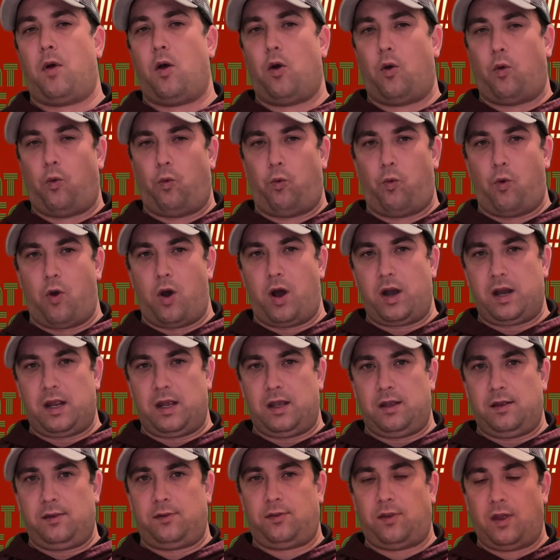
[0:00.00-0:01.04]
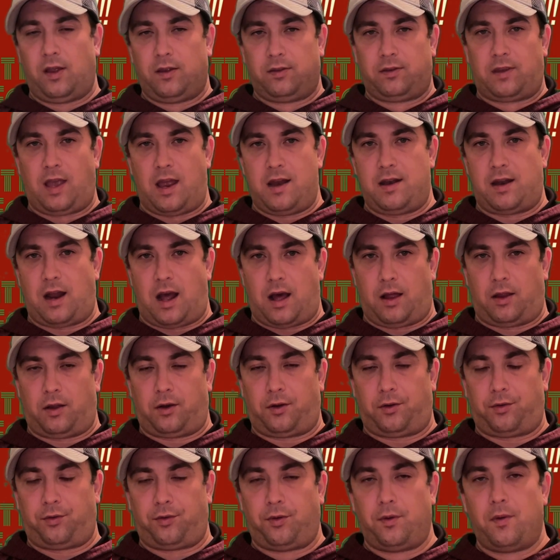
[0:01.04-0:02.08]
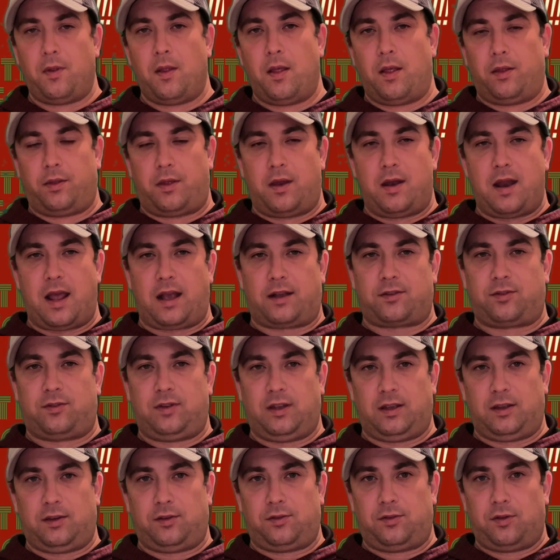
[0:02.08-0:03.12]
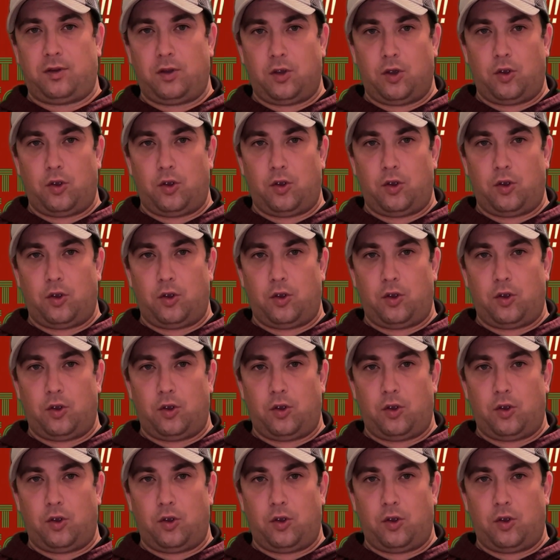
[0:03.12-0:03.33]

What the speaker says: One is $10. The next is,